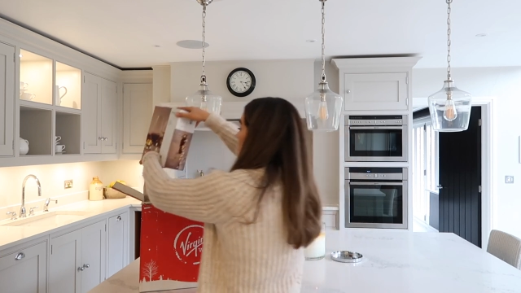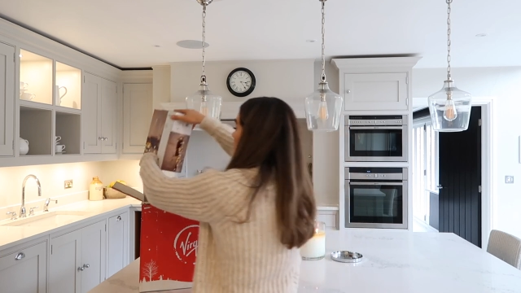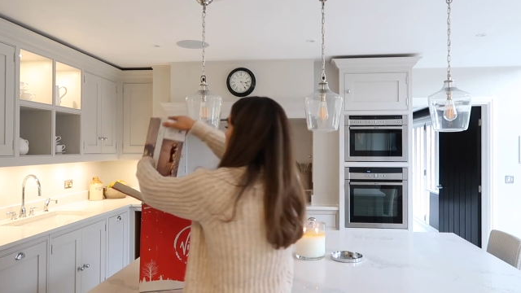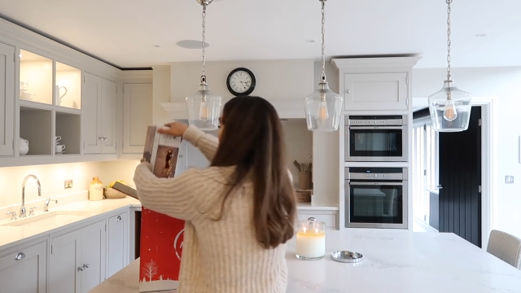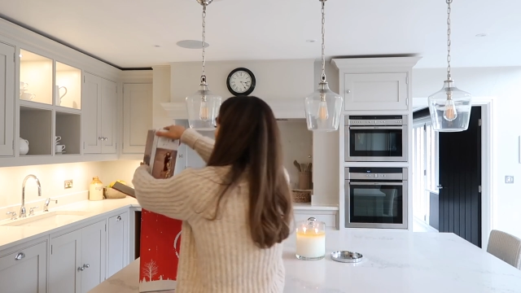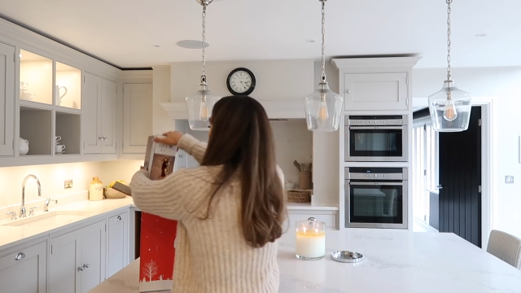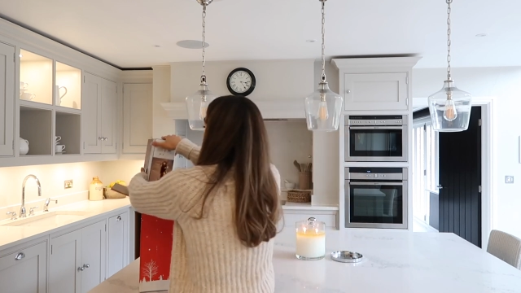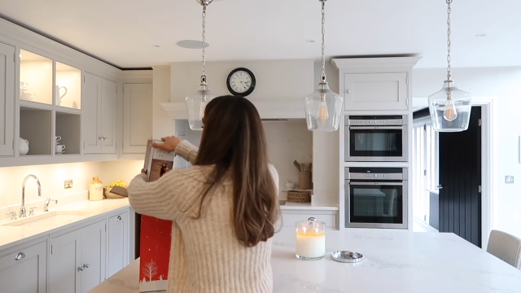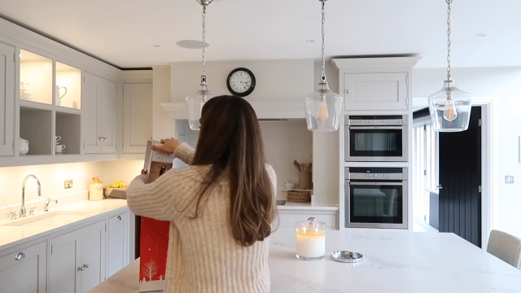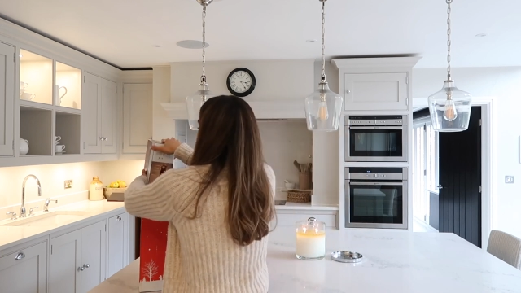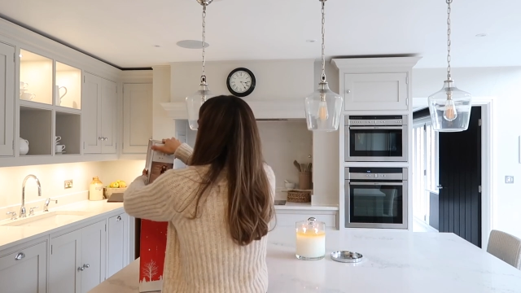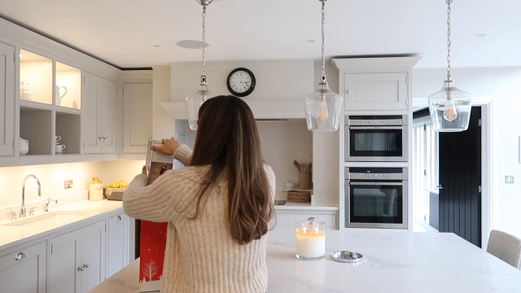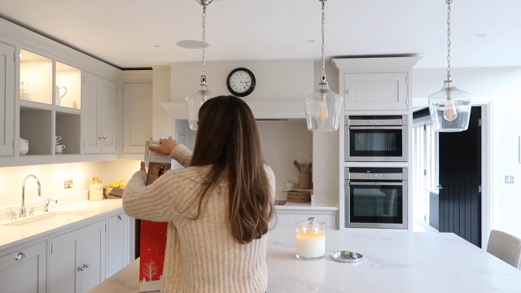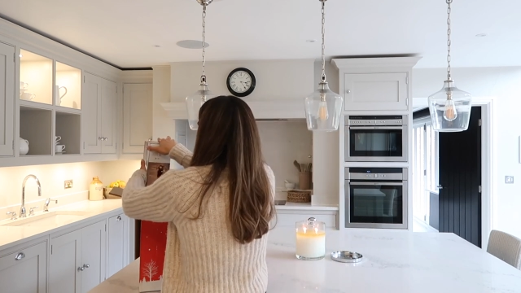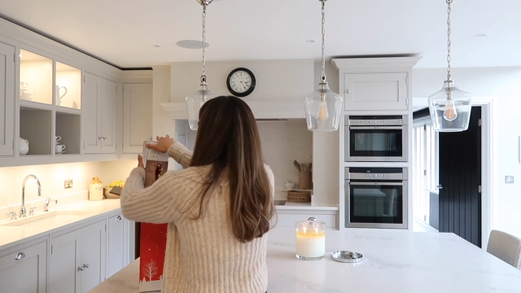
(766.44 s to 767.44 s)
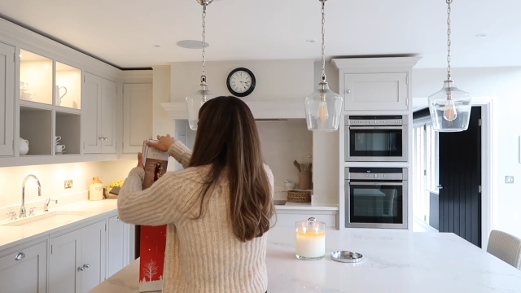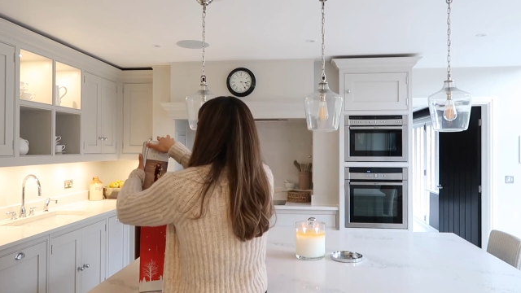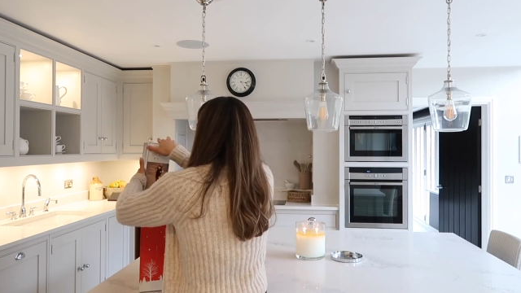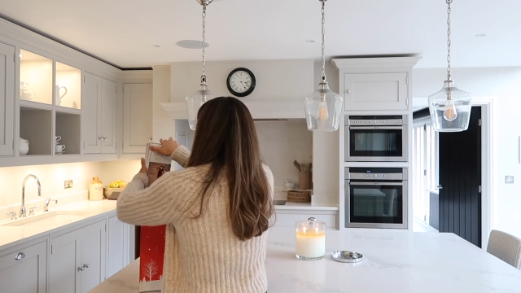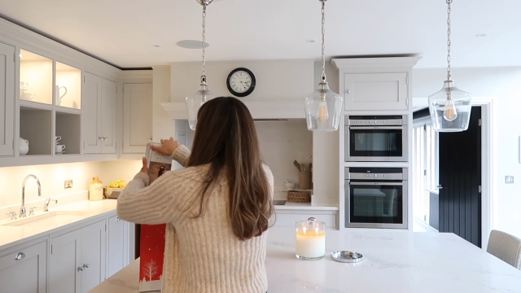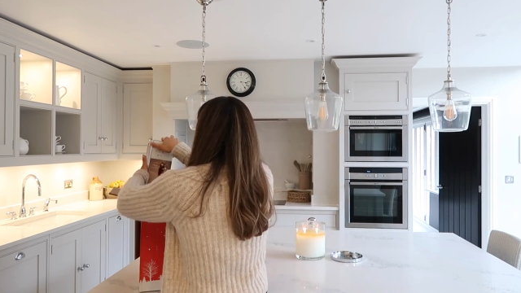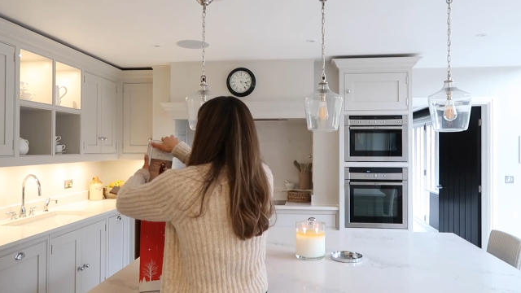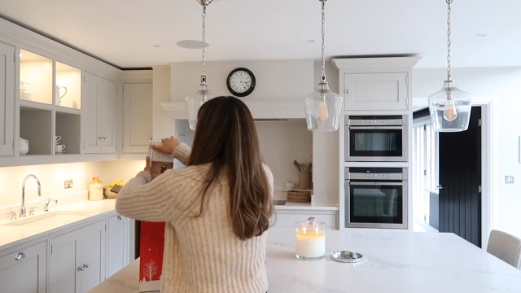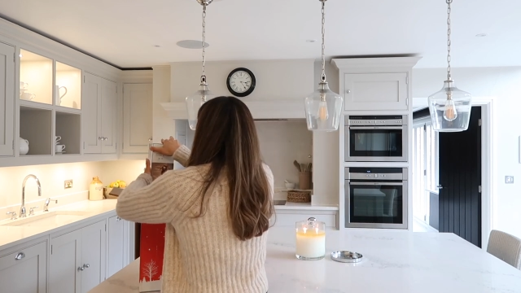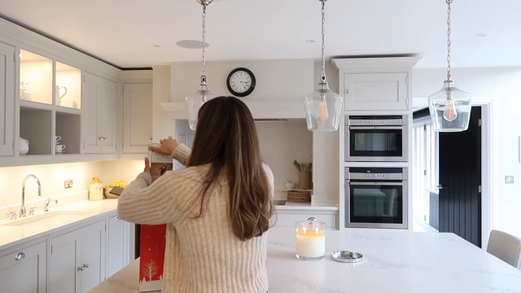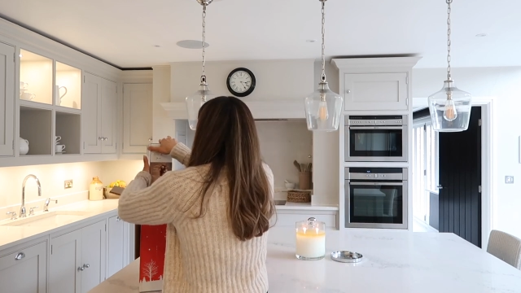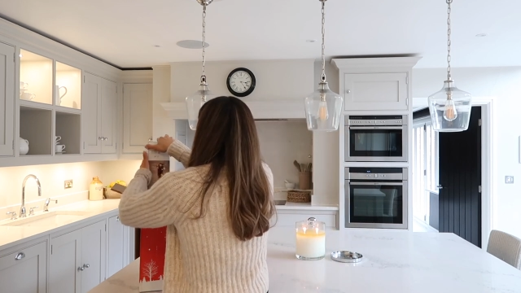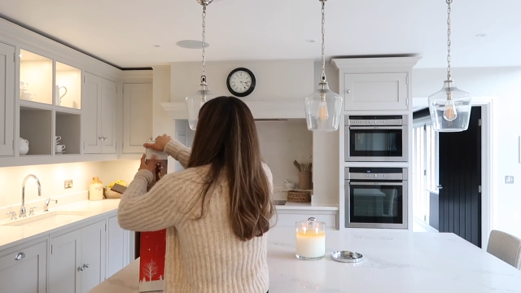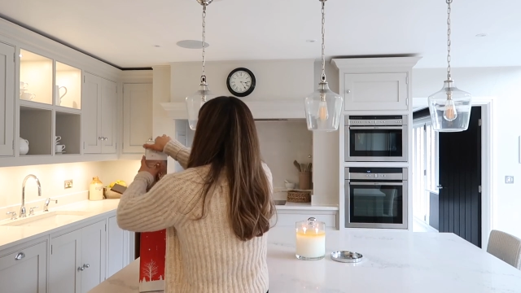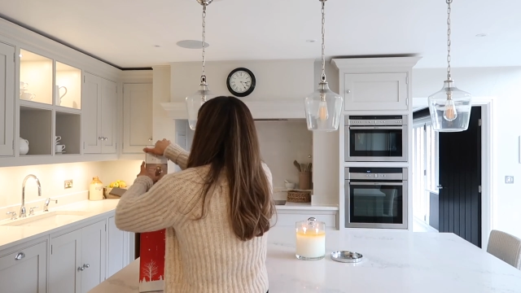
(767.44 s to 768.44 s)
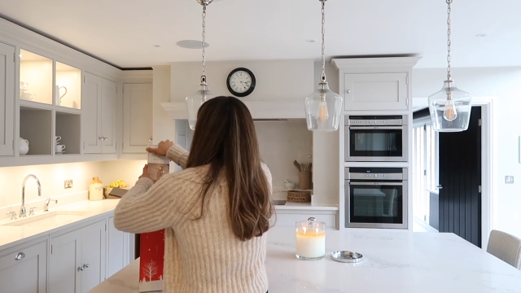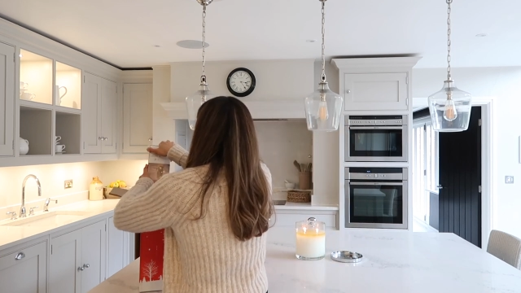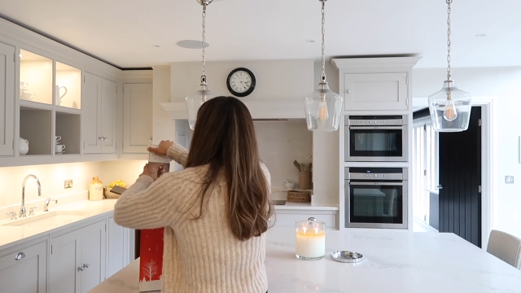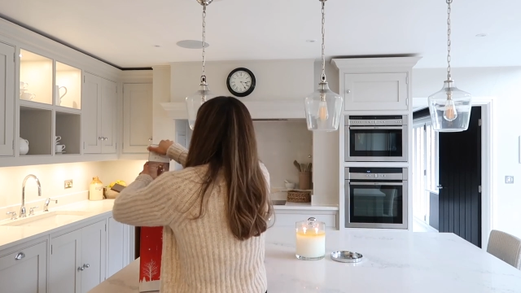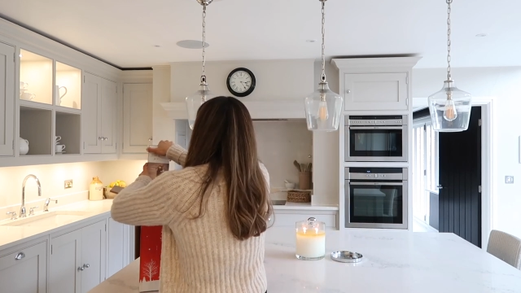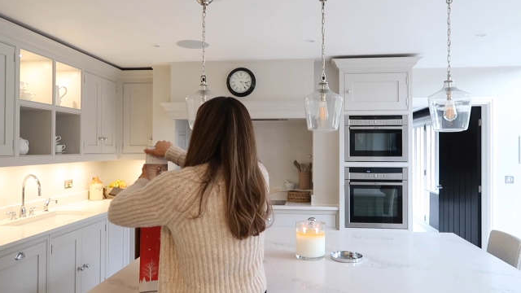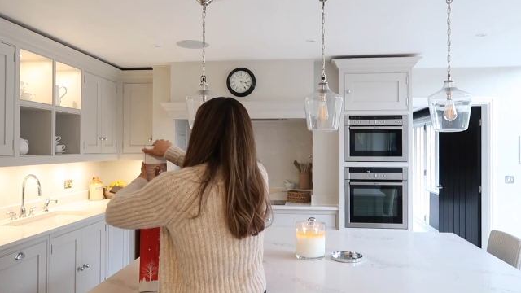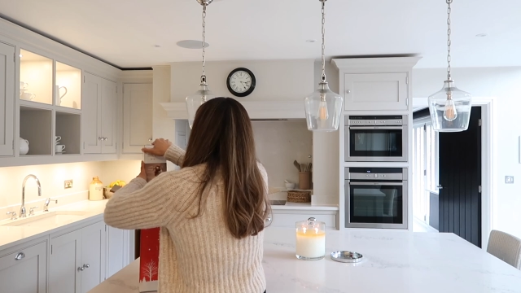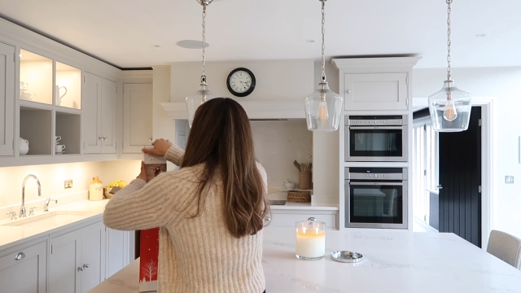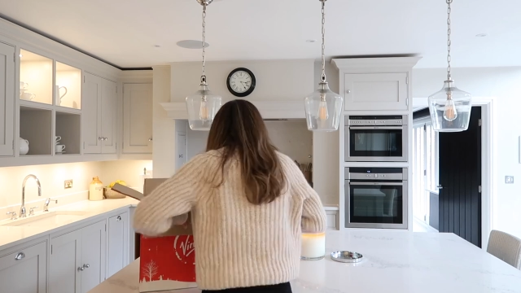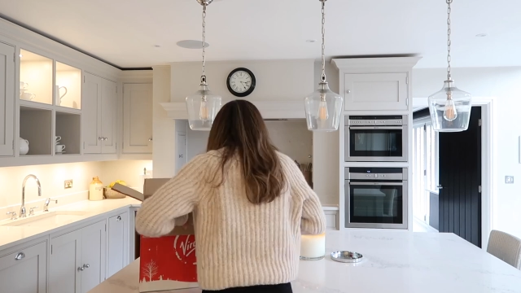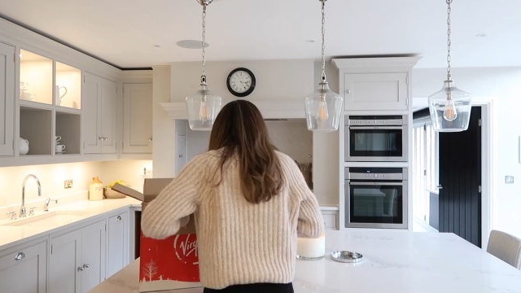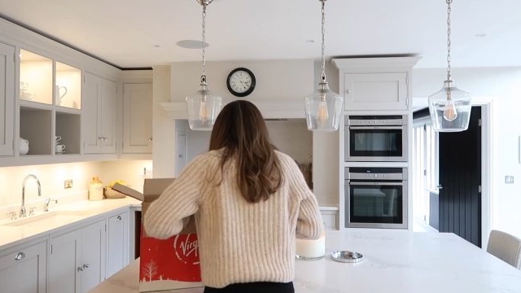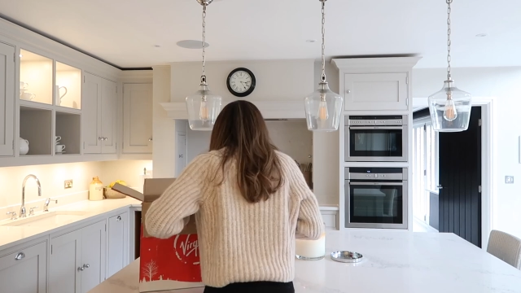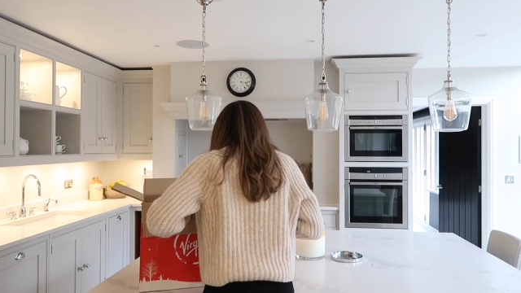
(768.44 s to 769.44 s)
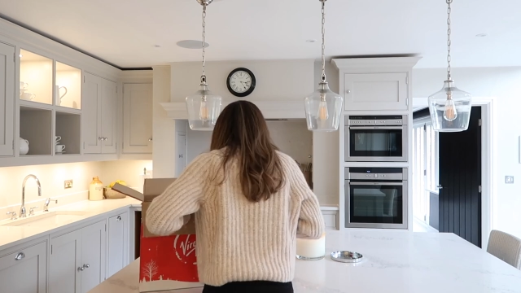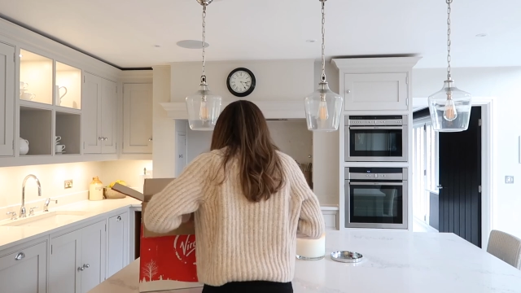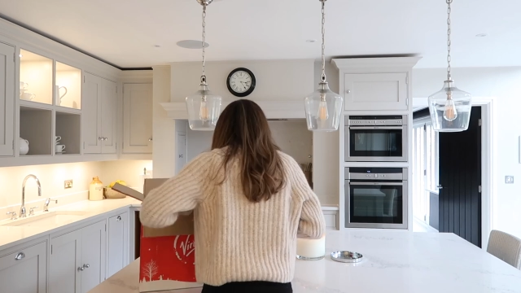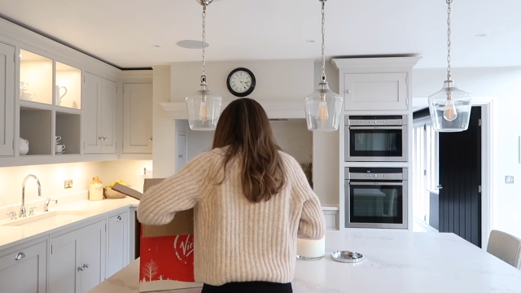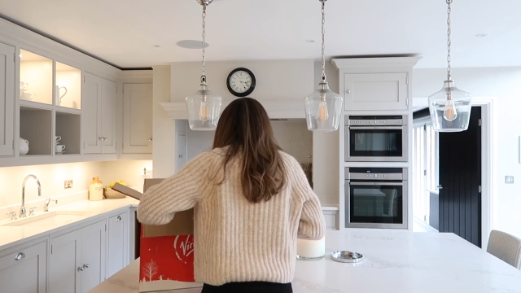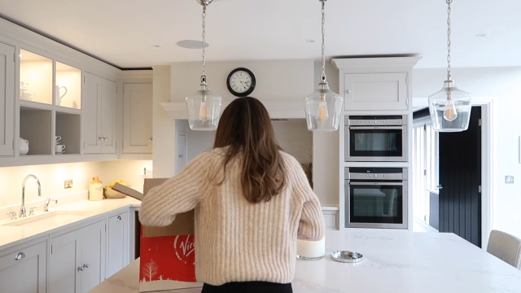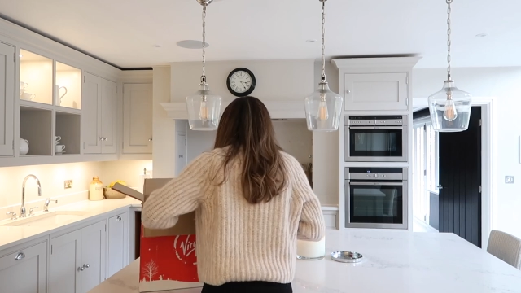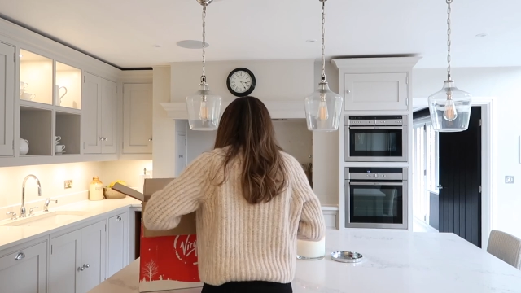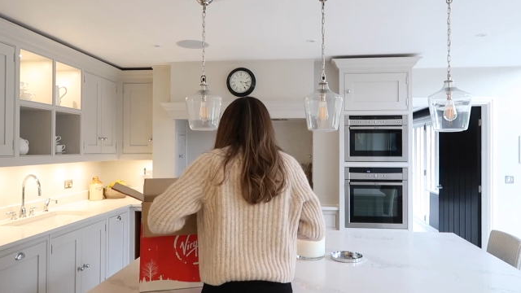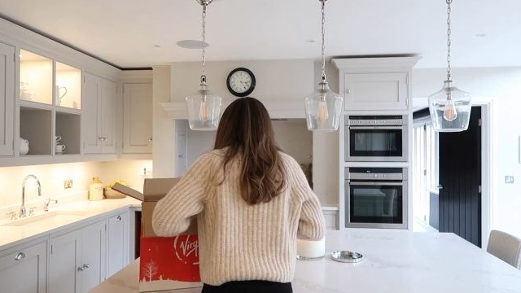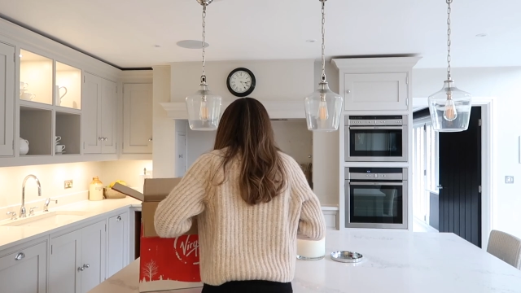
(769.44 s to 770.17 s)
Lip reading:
No face is visible, so there are no lips to read.